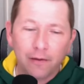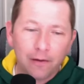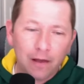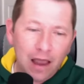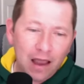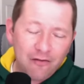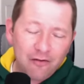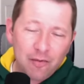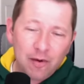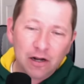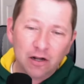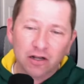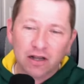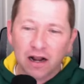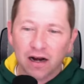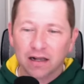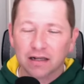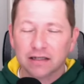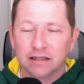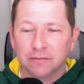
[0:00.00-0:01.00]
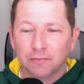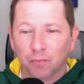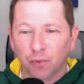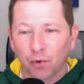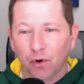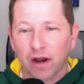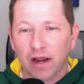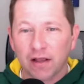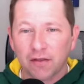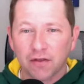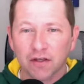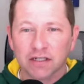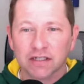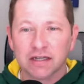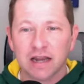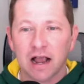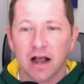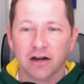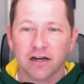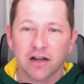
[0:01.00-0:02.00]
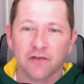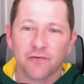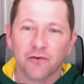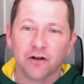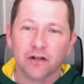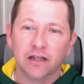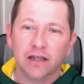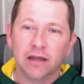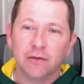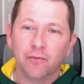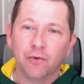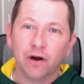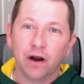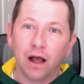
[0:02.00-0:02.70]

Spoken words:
everybody will kind of break this down differently.